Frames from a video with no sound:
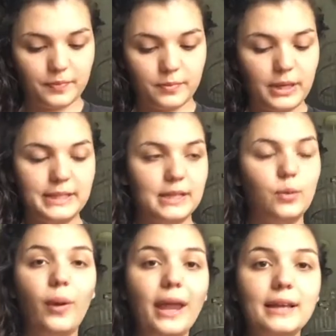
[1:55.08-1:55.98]
bloody
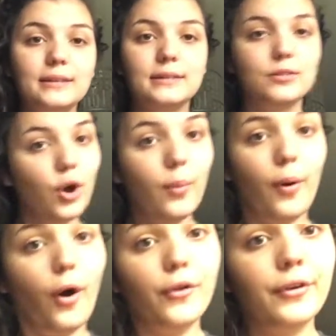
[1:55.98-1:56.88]
queen top
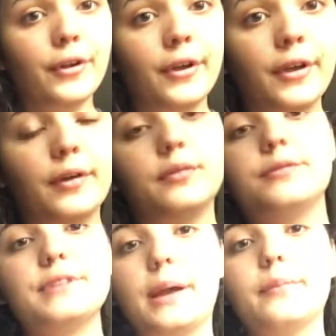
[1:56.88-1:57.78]
on
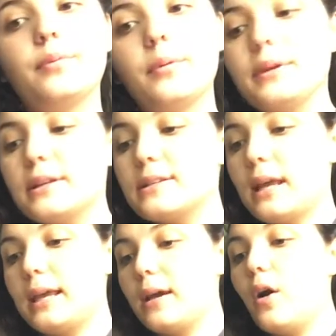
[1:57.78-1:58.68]
obviously I'm probably going to
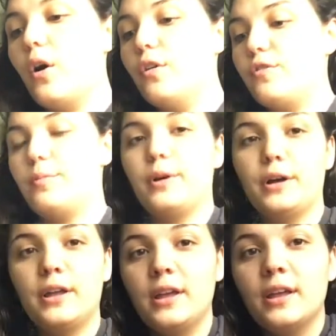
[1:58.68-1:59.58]
take it off,
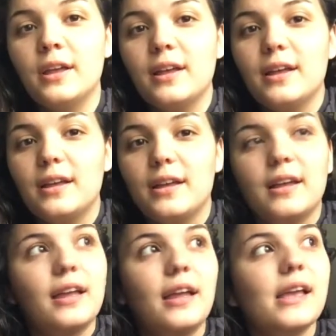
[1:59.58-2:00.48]
but
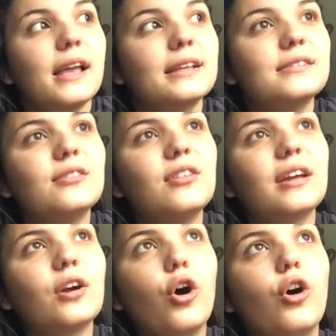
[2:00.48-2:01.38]
it's not
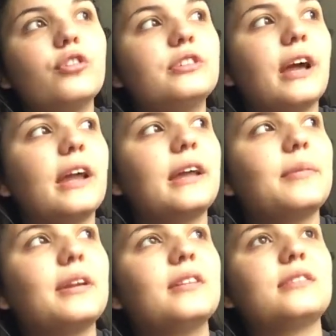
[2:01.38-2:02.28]
like a hot day,
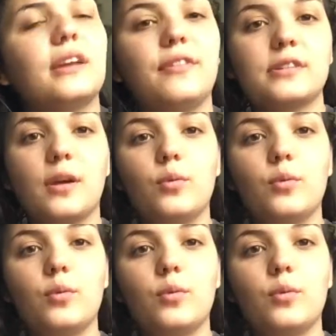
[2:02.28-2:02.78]
but it's like if I start